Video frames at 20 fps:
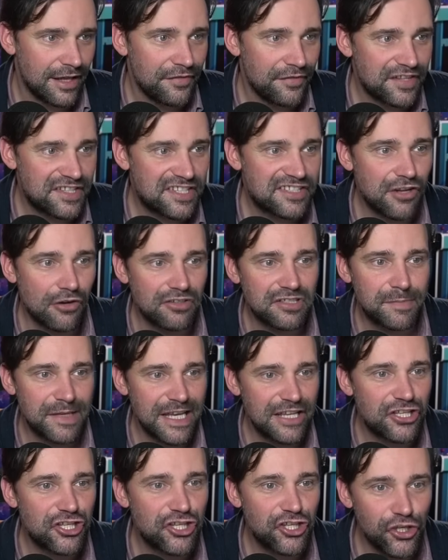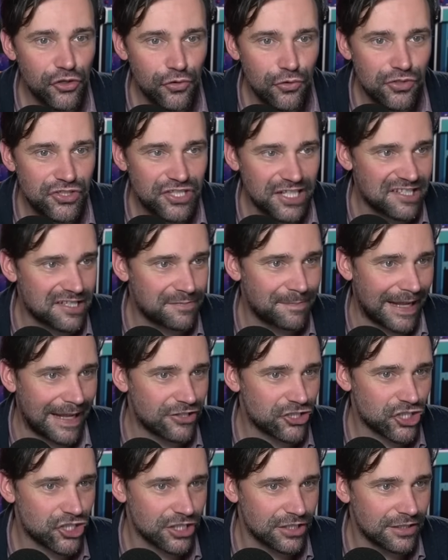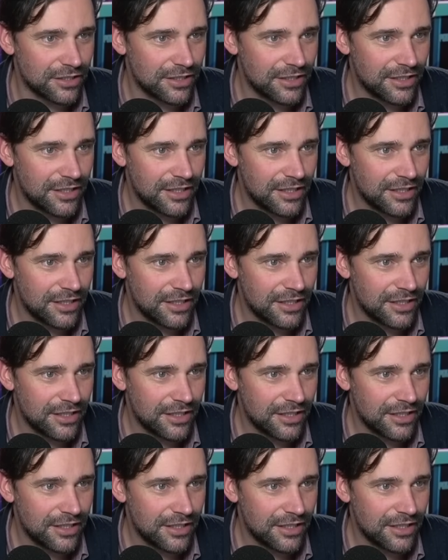This is going to be a huge expansion.